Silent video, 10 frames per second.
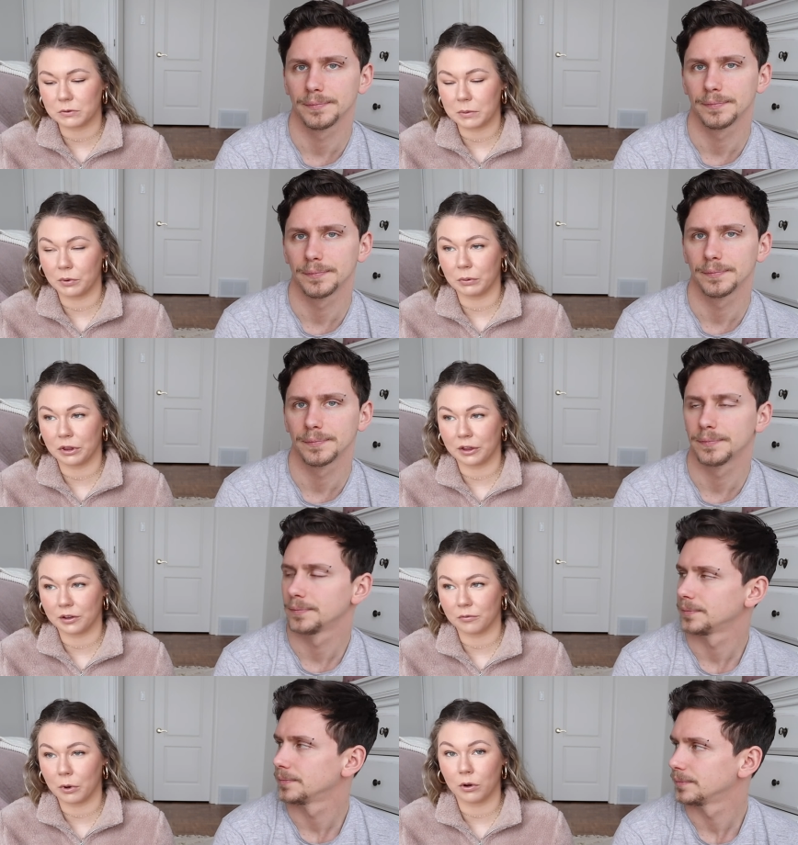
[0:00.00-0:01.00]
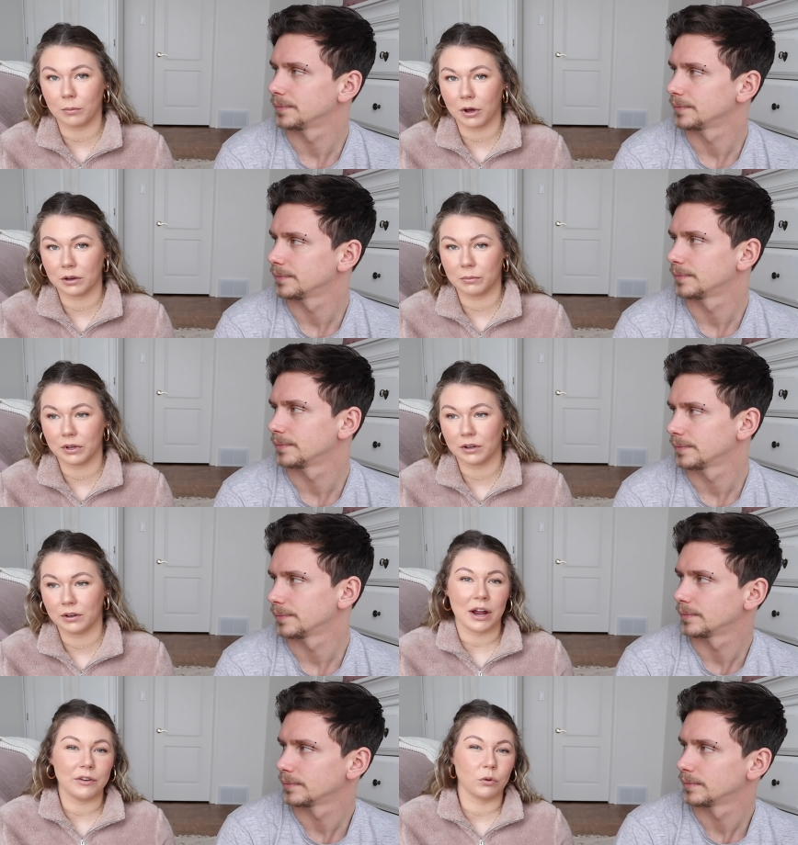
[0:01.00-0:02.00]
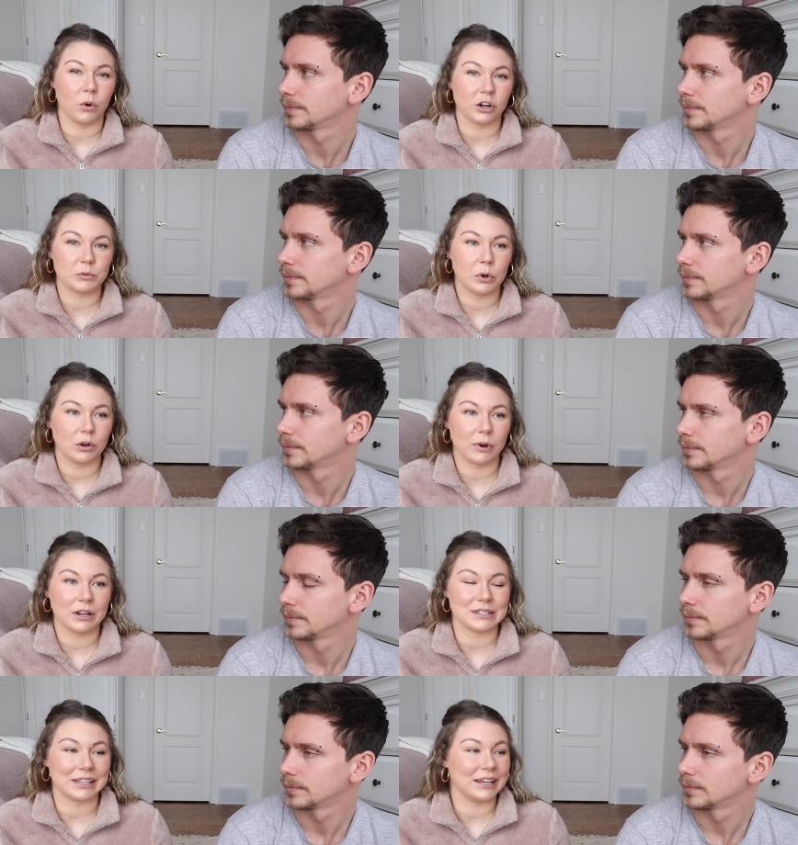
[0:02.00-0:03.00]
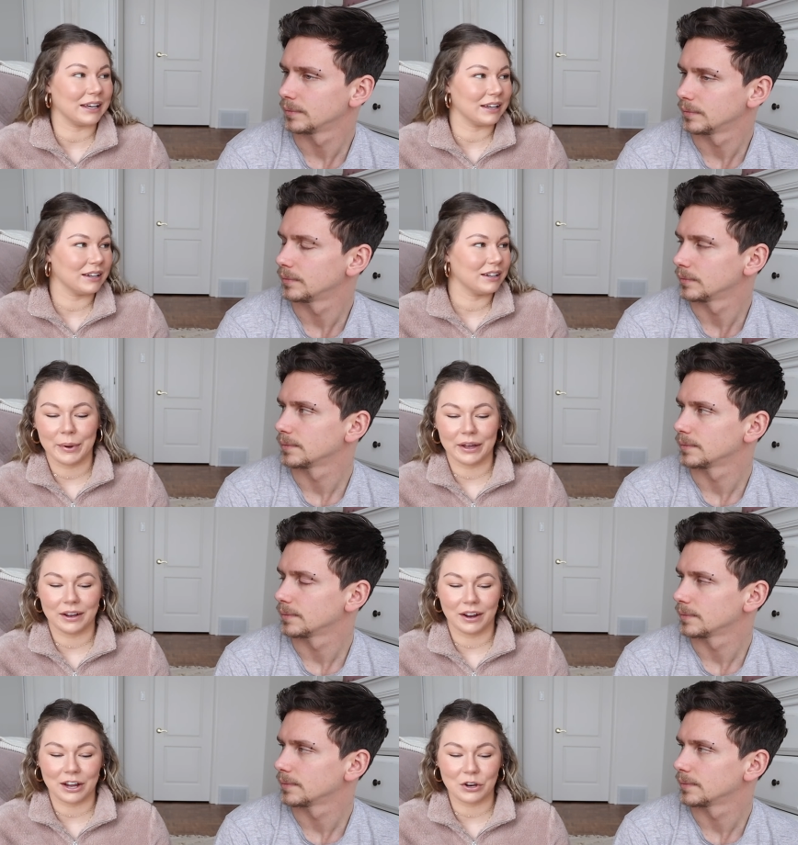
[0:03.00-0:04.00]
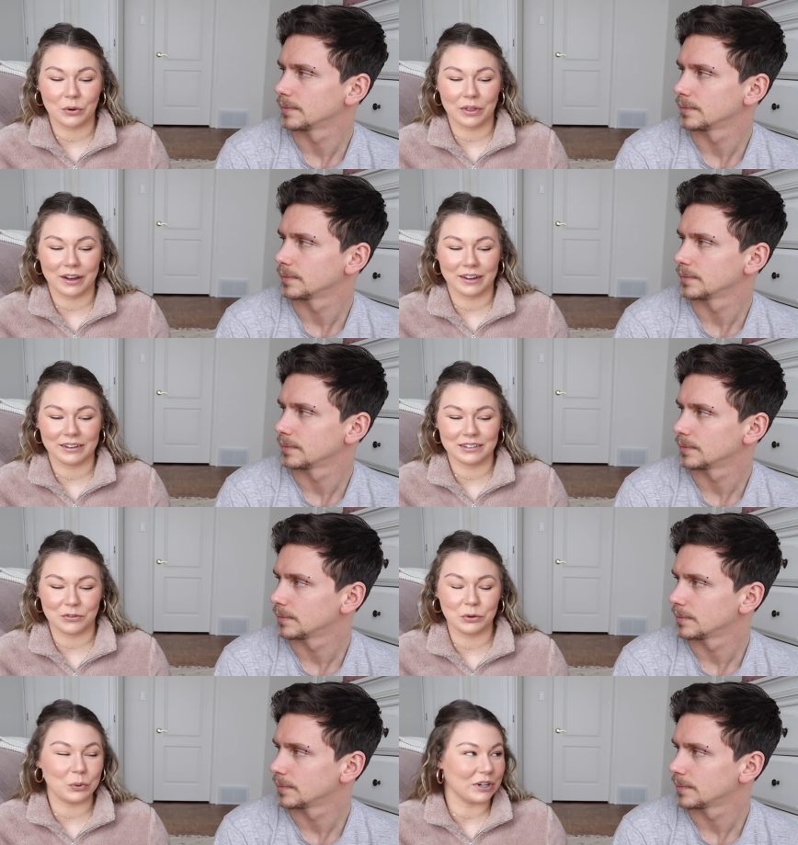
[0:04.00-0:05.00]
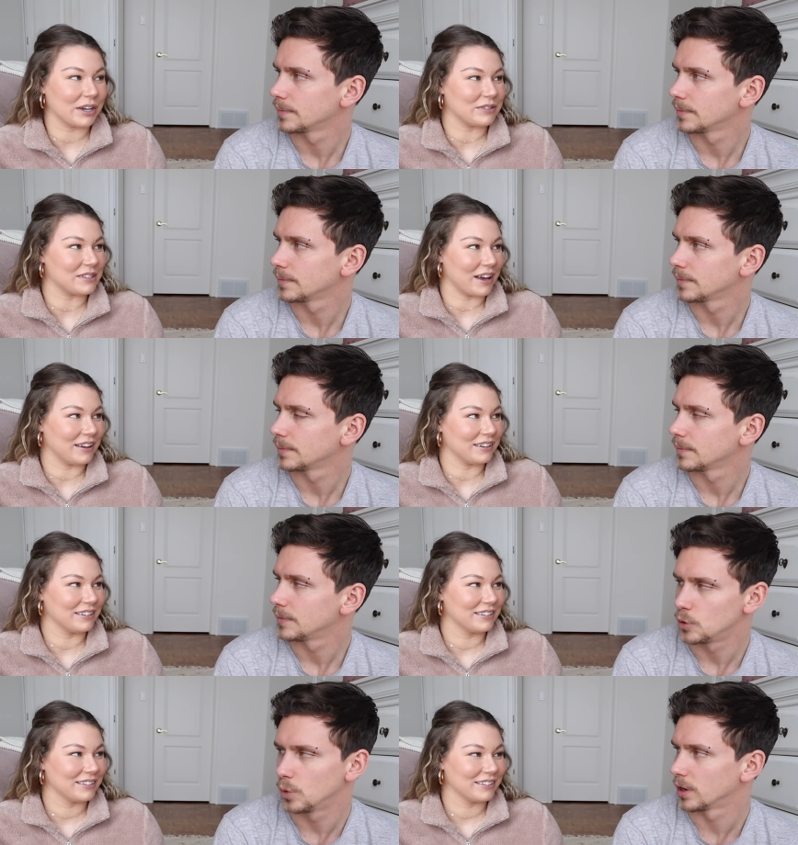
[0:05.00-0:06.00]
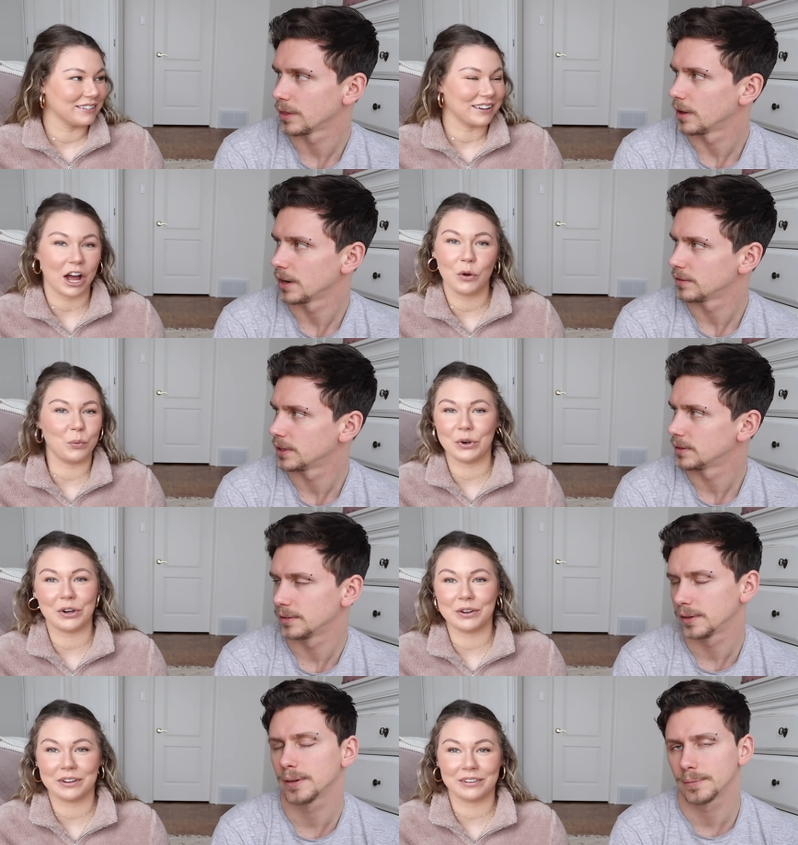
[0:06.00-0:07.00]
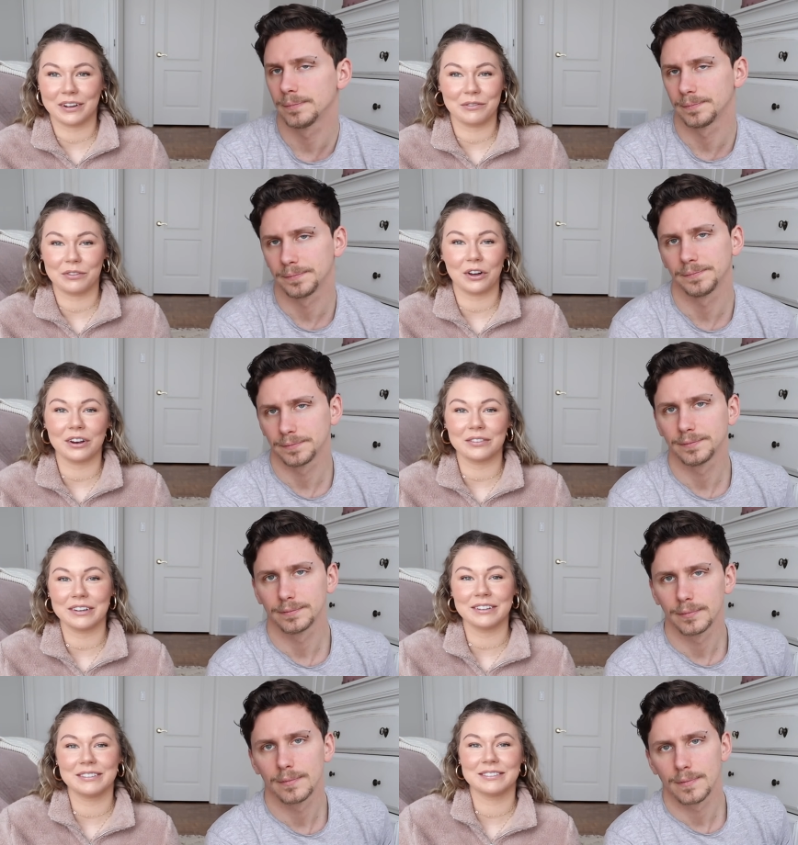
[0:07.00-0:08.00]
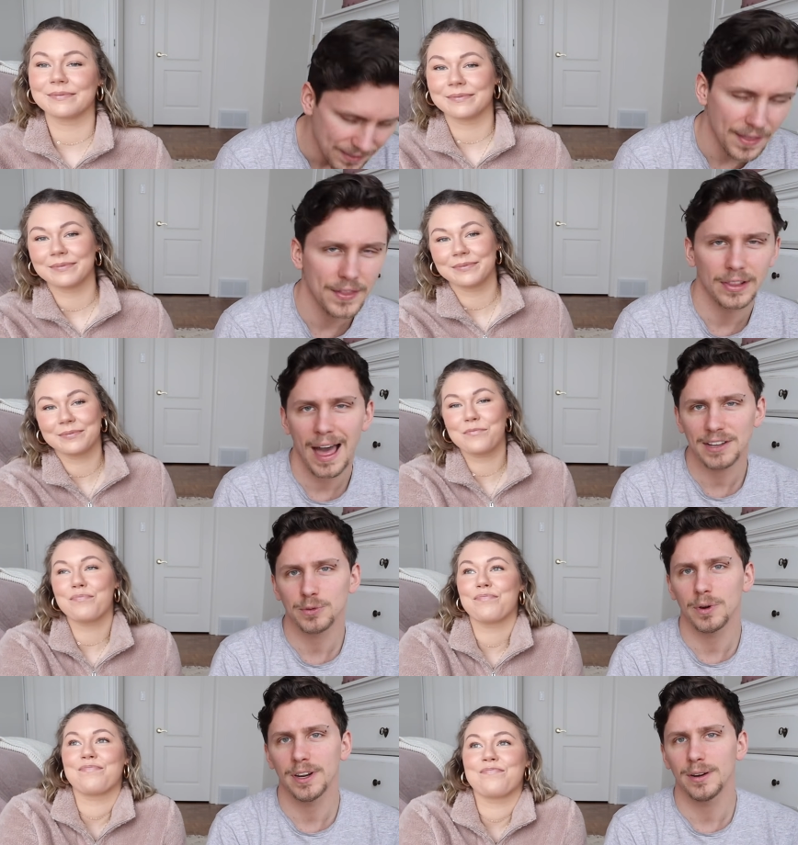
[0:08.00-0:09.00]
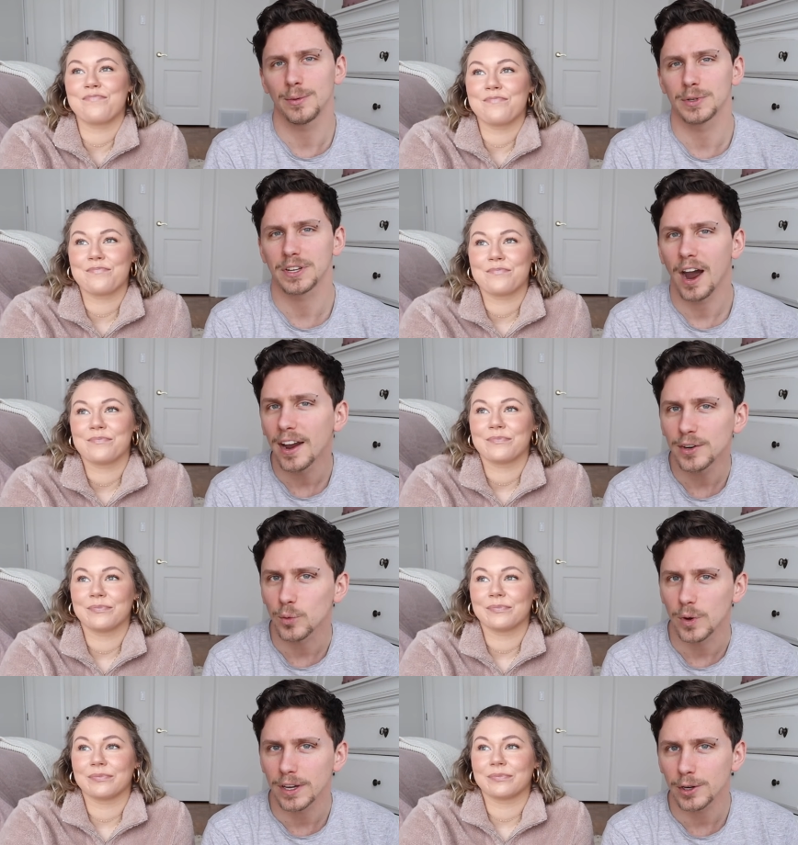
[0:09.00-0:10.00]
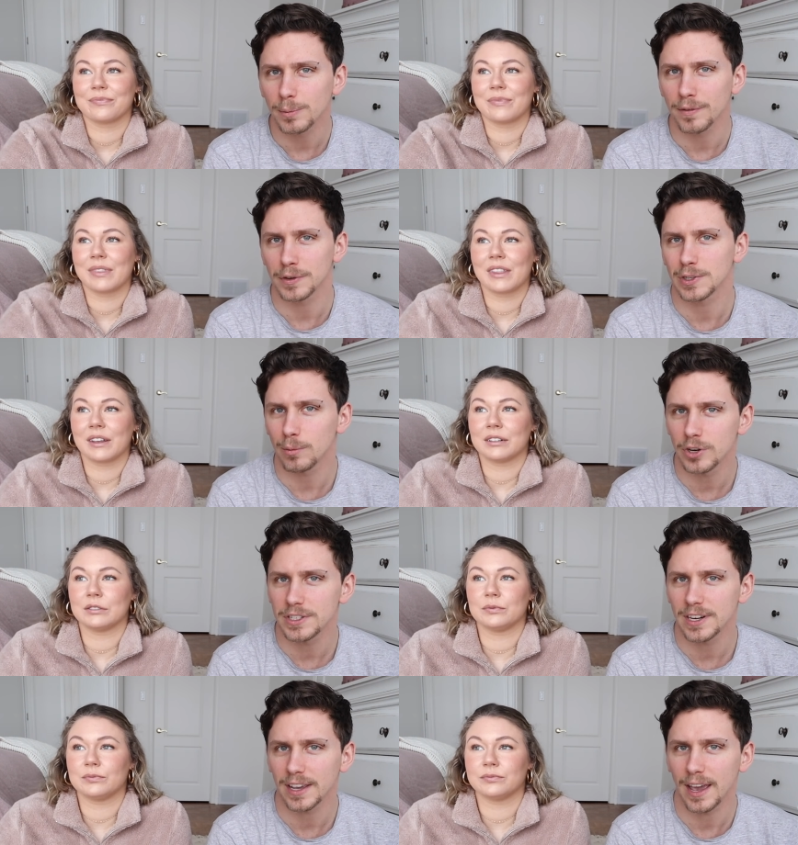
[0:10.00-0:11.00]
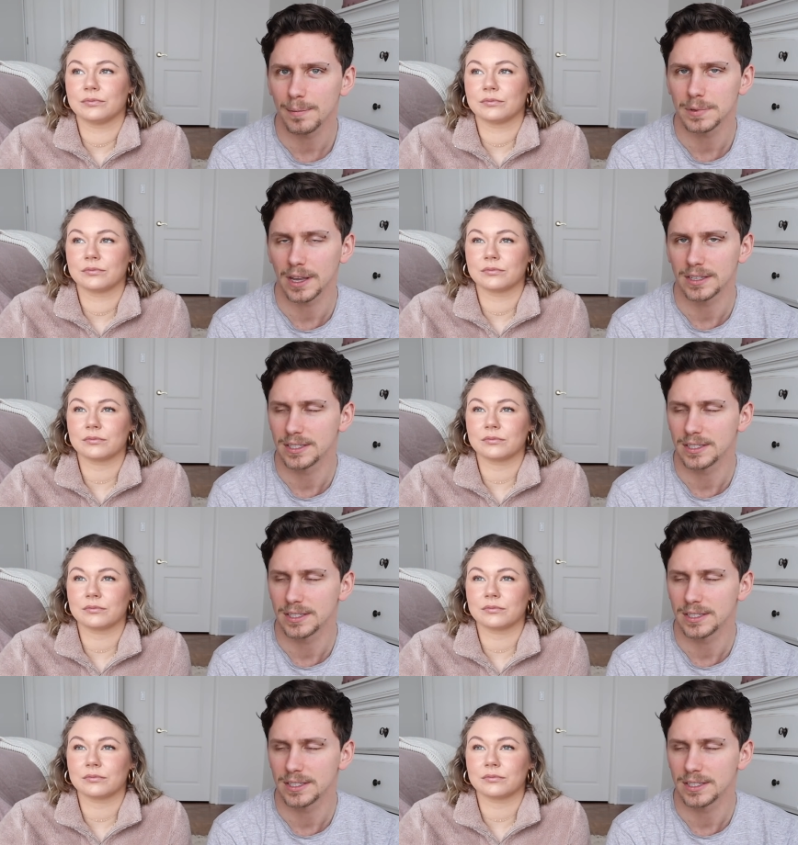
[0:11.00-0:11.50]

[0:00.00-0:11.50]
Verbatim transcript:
Speaker 1: most people would think of Pokemon, but I never watched Pokemon as a kid, but I know that if you wouldn't have said,
Speaker 2: you wouldn't have
Speaker 1: thought of it. I wouldn't have thought of it.
Speaker 2: And then the last one was kind of weird, but for some reason it kept like